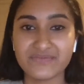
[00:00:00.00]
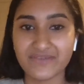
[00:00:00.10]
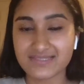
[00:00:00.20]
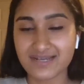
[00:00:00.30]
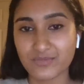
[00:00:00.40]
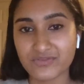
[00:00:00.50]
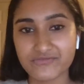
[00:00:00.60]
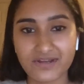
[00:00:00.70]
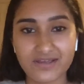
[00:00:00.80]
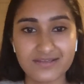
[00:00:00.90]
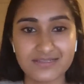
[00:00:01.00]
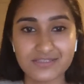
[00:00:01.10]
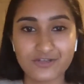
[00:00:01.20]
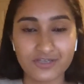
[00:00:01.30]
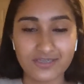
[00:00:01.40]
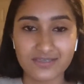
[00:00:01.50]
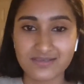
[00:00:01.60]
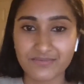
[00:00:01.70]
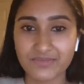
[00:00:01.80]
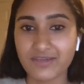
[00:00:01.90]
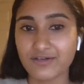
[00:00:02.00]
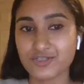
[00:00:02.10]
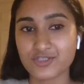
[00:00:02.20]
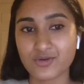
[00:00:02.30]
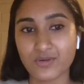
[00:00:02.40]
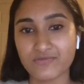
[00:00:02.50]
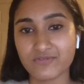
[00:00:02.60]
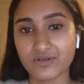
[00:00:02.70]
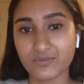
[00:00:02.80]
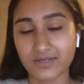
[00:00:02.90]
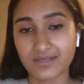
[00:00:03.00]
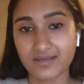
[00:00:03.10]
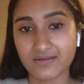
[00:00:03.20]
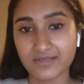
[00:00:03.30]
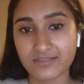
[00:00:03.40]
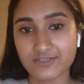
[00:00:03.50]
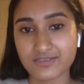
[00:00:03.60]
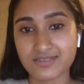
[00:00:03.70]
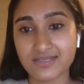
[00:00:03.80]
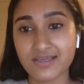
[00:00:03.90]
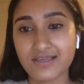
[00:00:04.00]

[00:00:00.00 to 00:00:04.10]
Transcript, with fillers: FaceTime with friends, cooking something, or just going for a workout and just